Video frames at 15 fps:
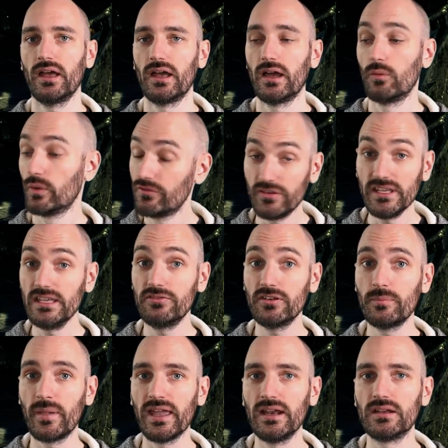We've
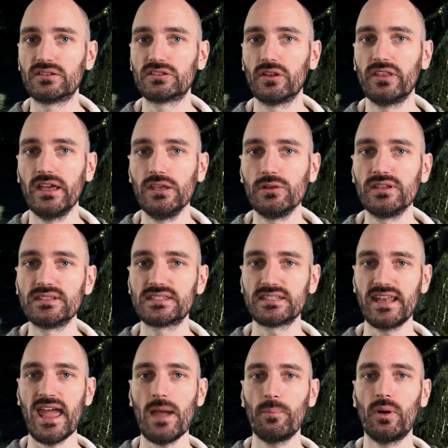even made it so that you can
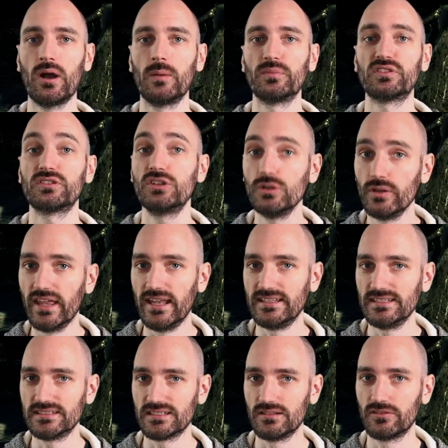snap pumps to that
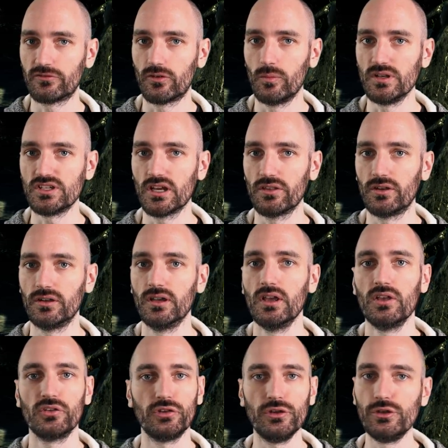distance from each other,
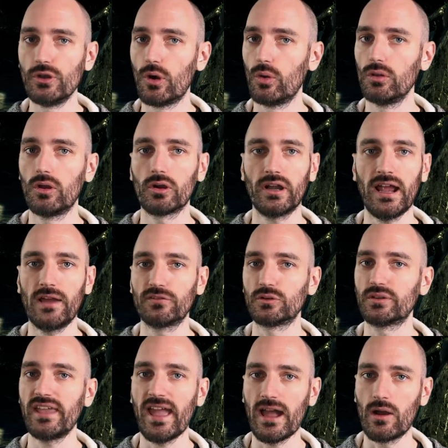so you no longer have to
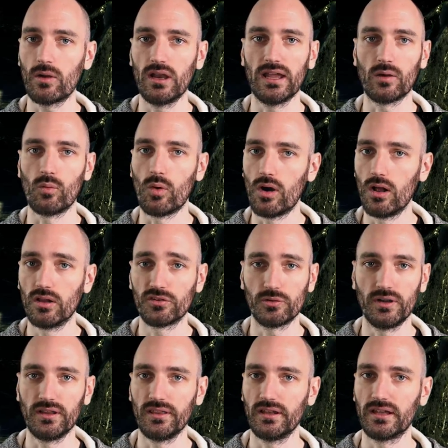count like walls or
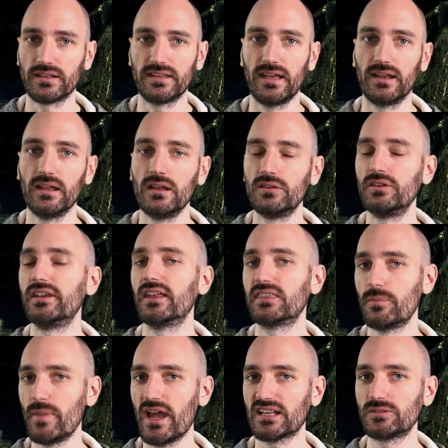anything like that to get the
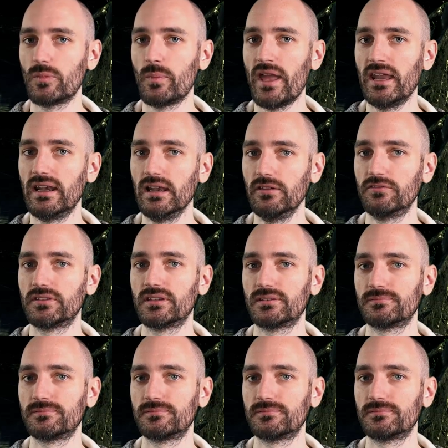maximum head lift.